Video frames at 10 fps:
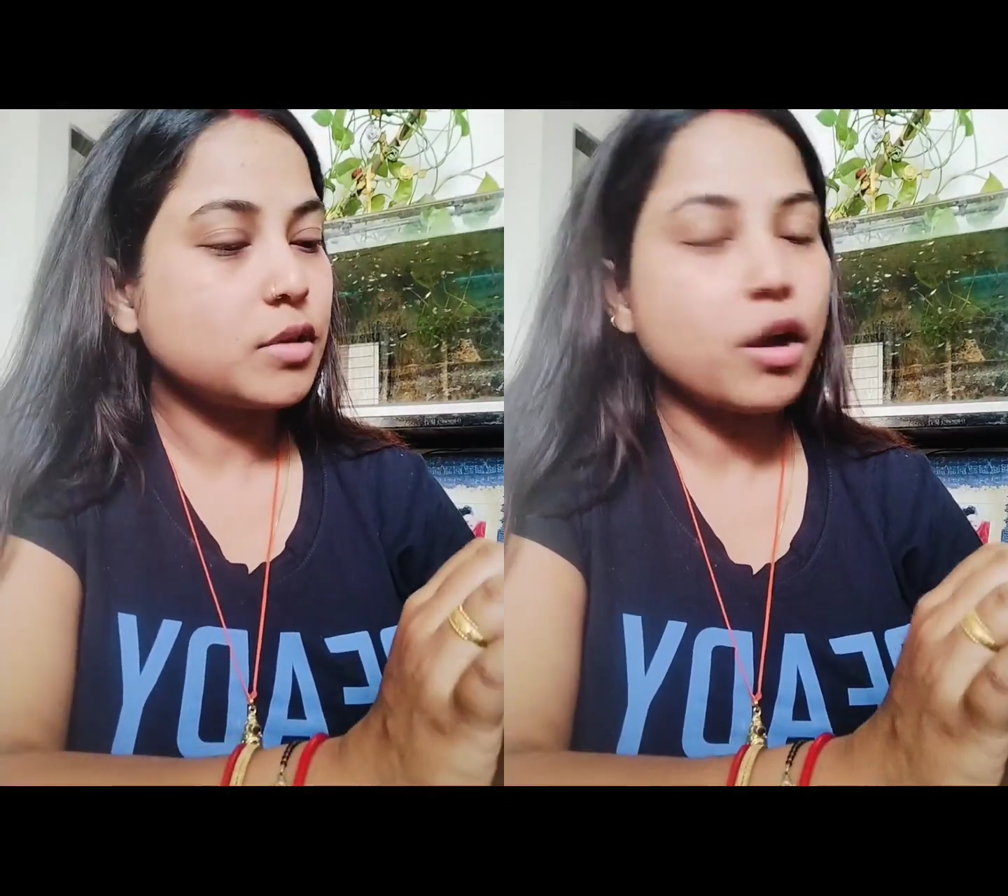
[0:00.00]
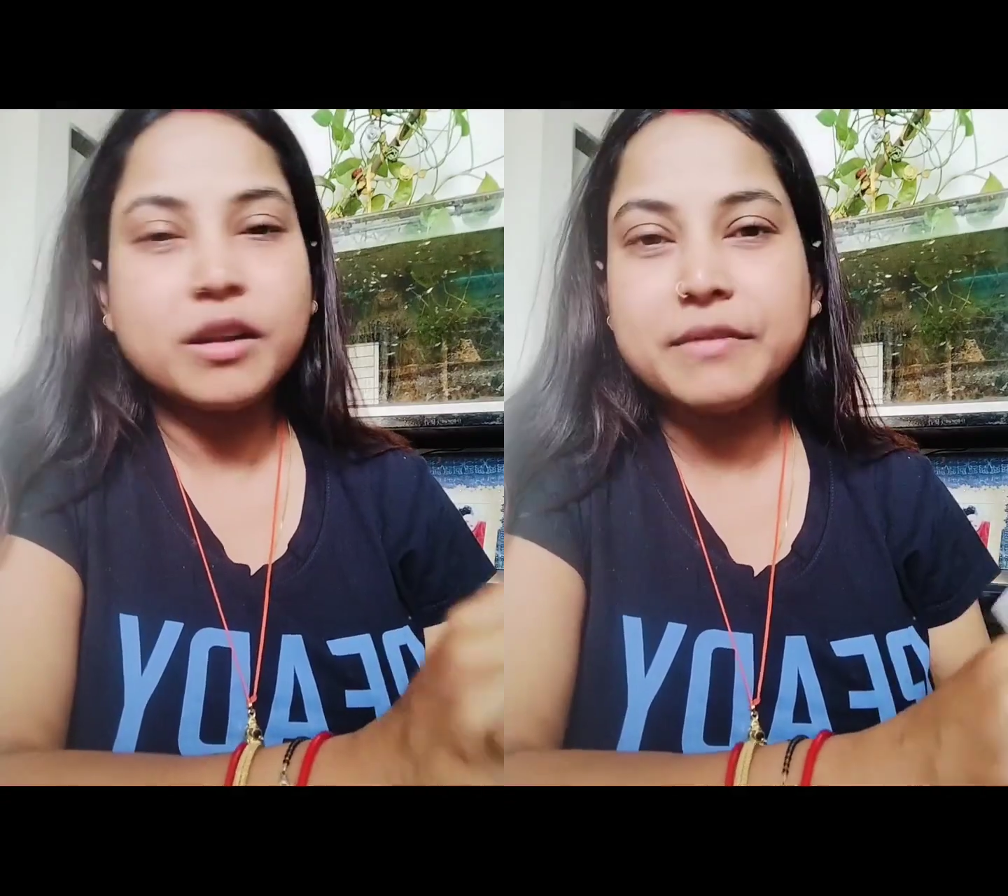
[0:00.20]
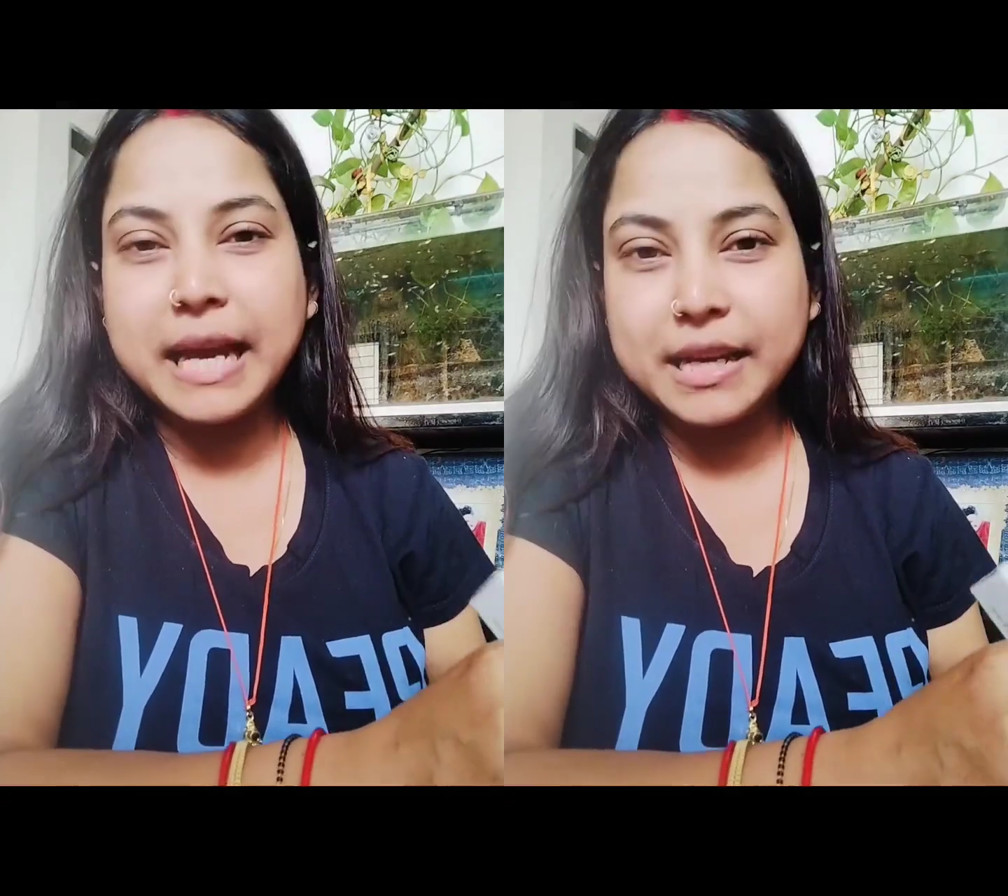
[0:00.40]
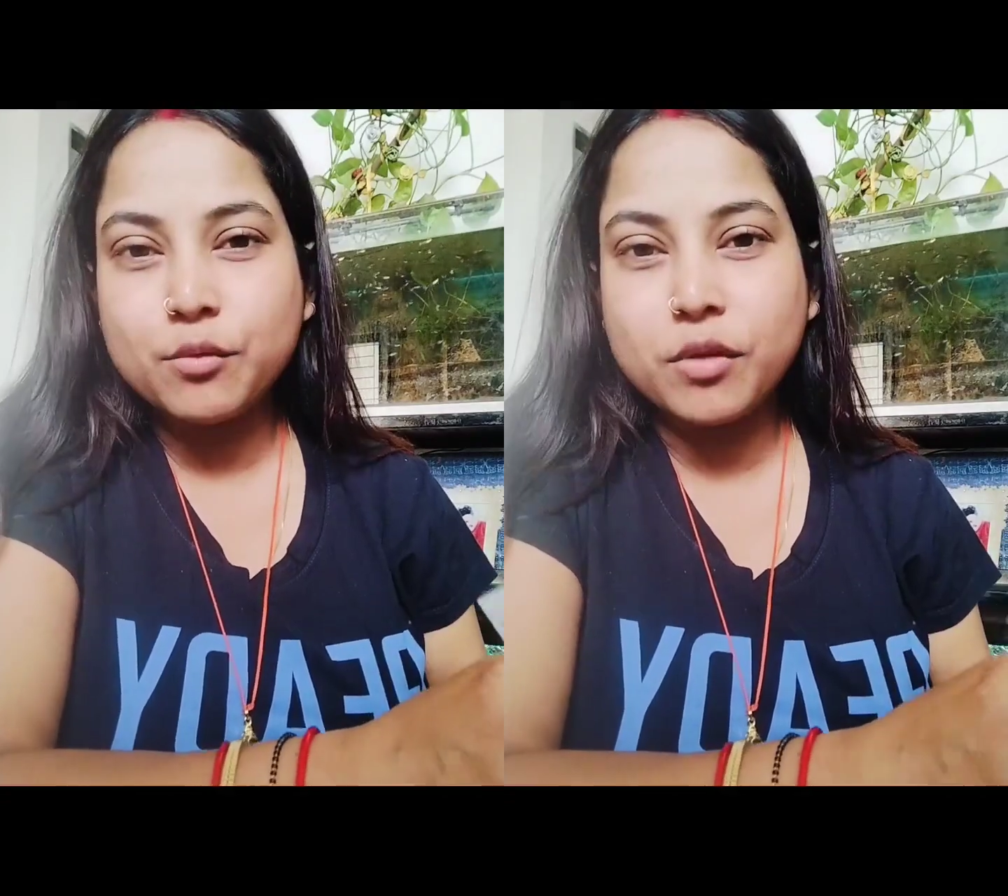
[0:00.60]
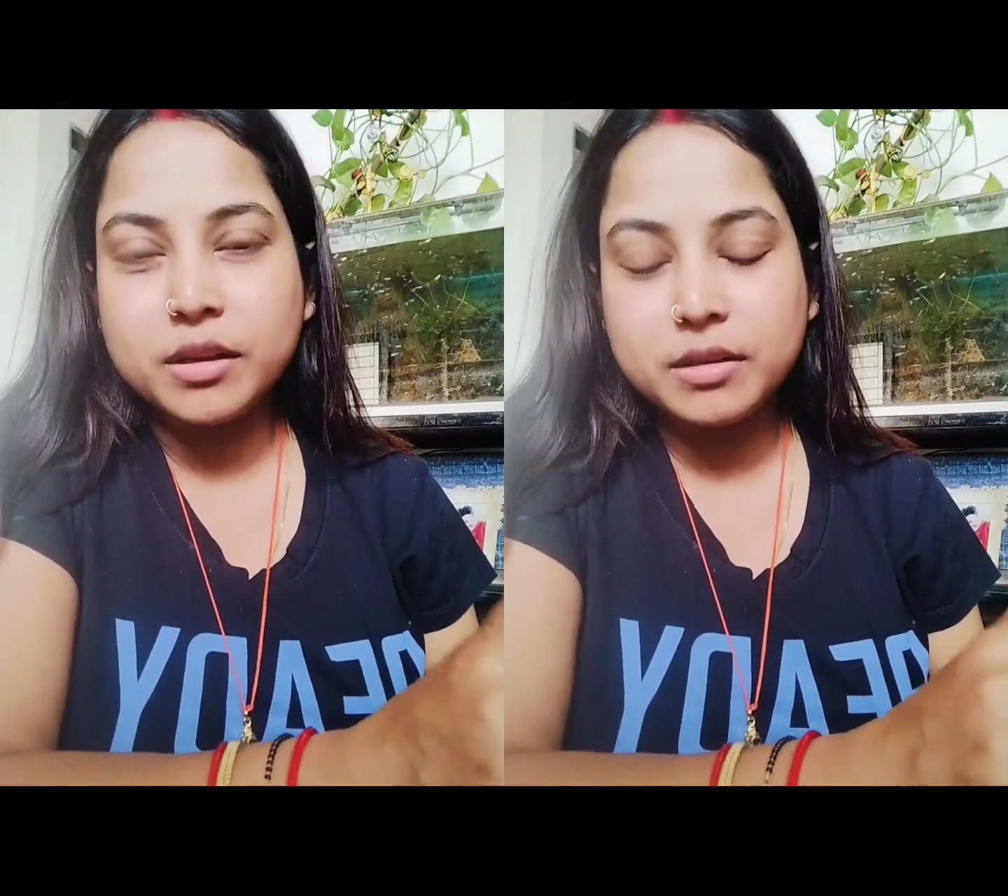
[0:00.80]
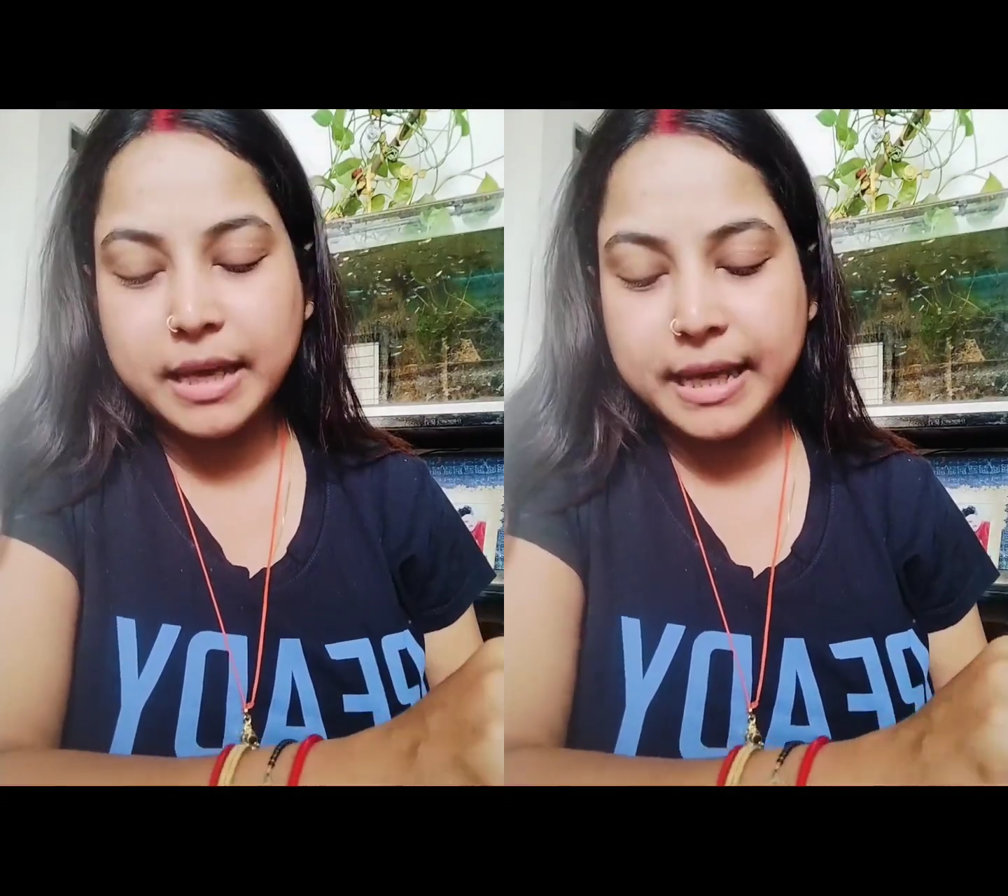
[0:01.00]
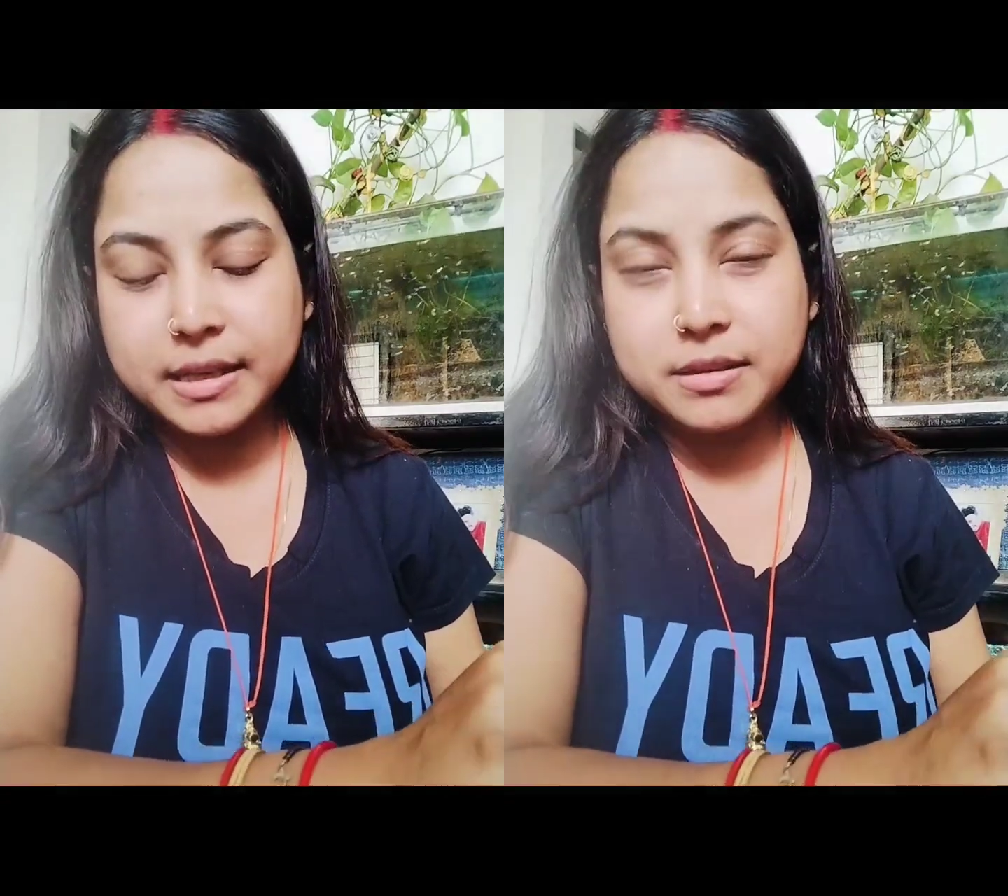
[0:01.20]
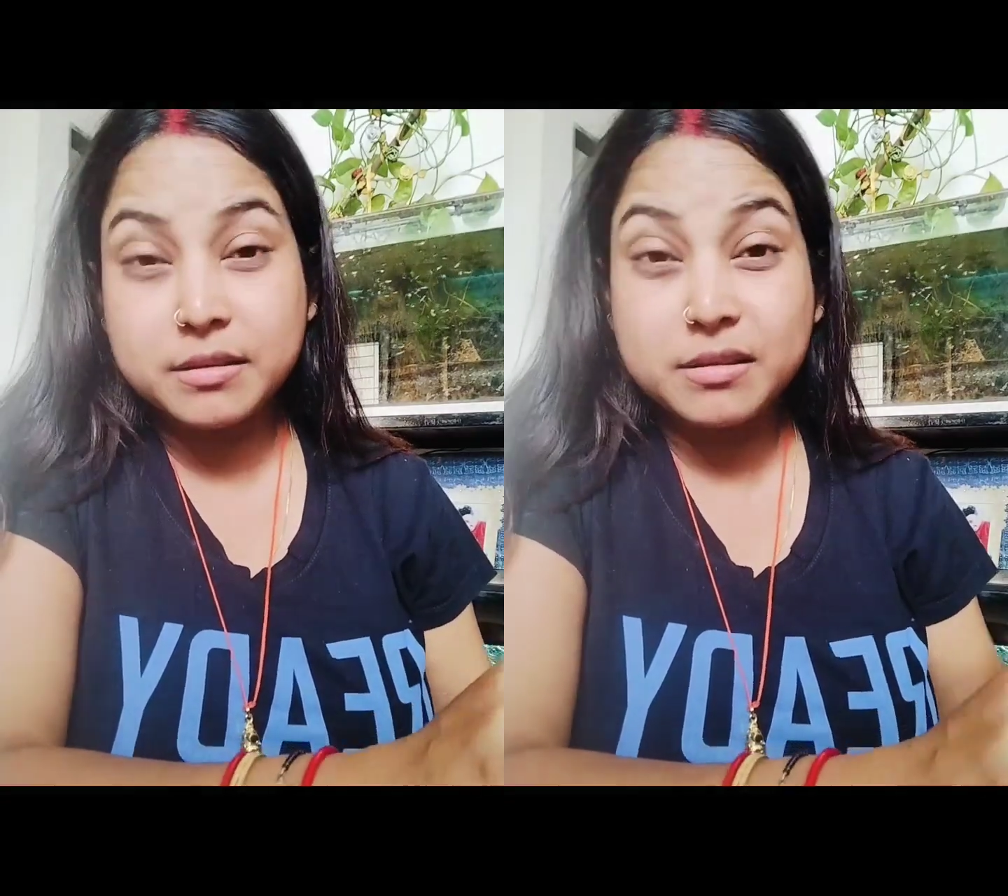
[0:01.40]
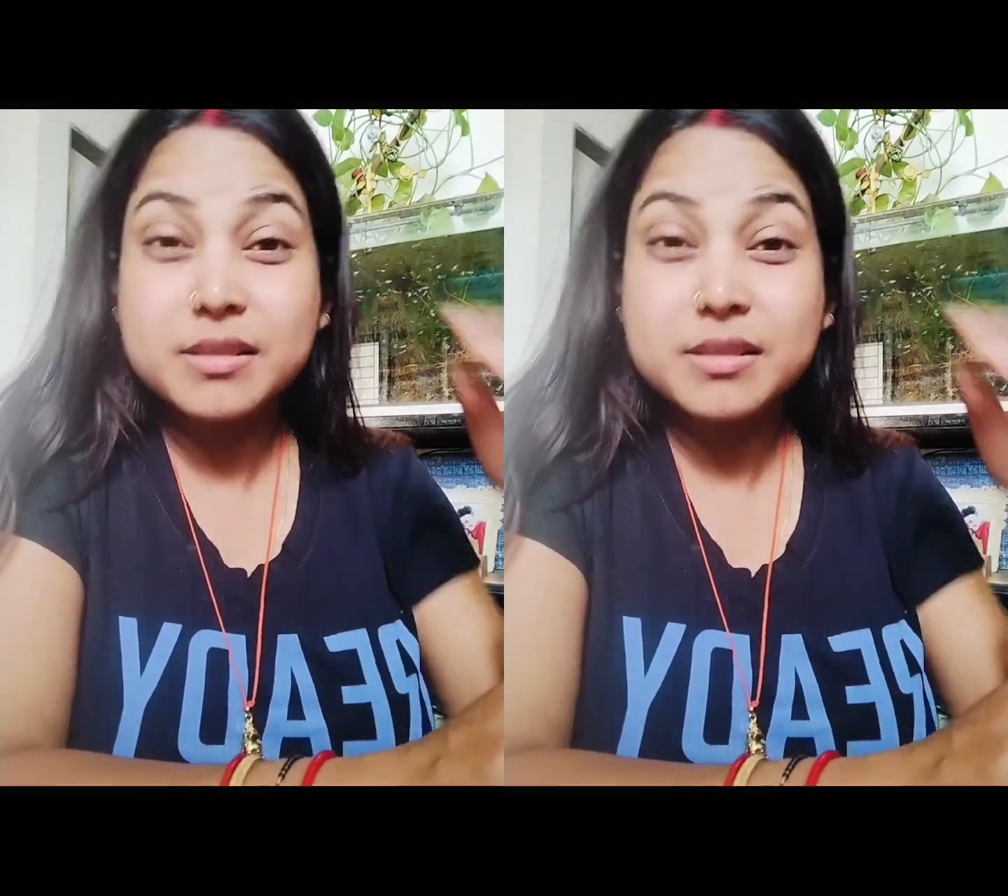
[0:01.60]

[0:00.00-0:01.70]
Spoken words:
thought of getting one and